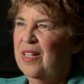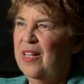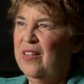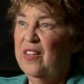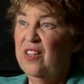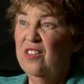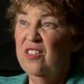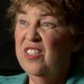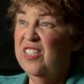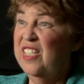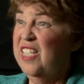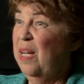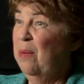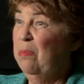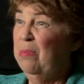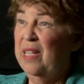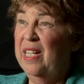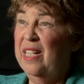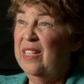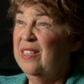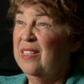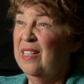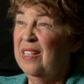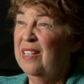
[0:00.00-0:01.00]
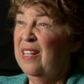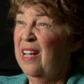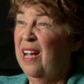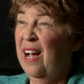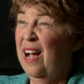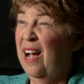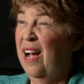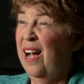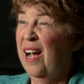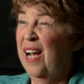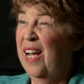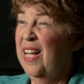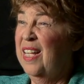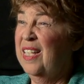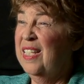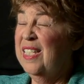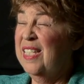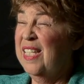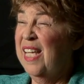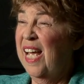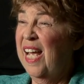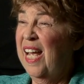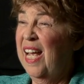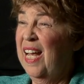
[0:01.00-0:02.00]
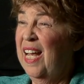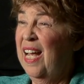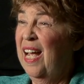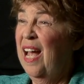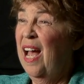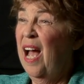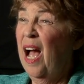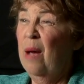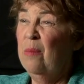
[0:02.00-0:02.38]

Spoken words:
their siblings in the eye and saying,